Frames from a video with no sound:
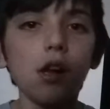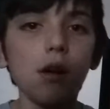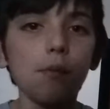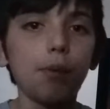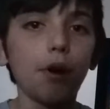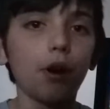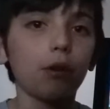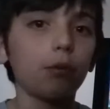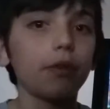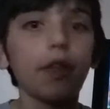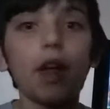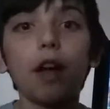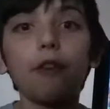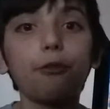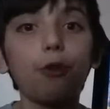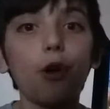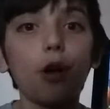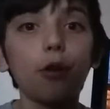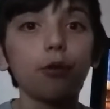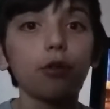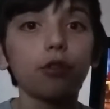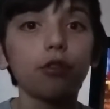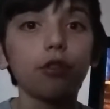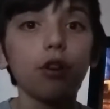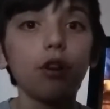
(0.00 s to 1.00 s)
But without
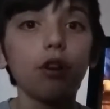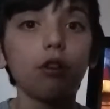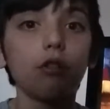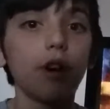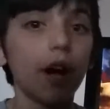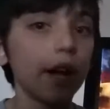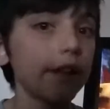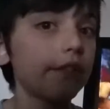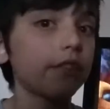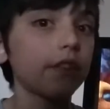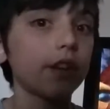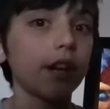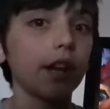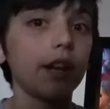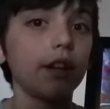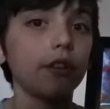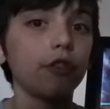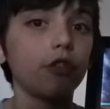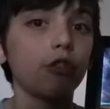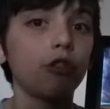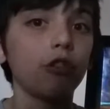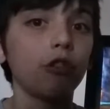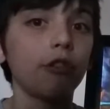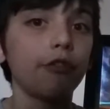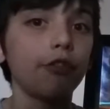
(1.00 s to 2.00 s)
further ado, let's get
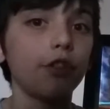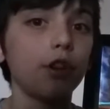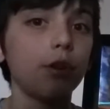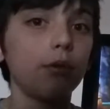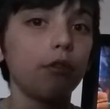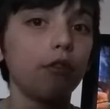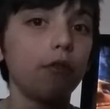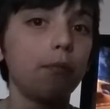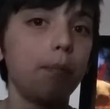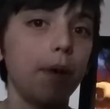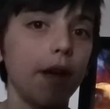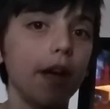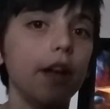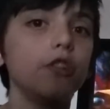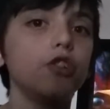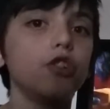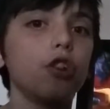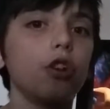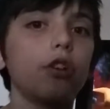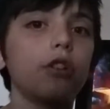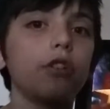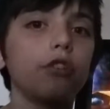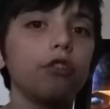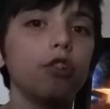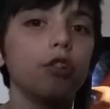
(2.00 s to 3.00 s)
into the review of
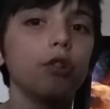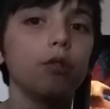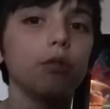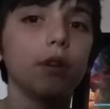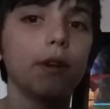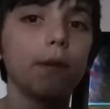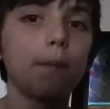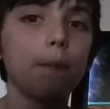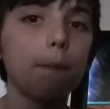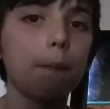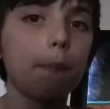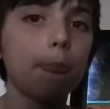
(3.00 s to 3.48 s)
Banjo-Kazooie.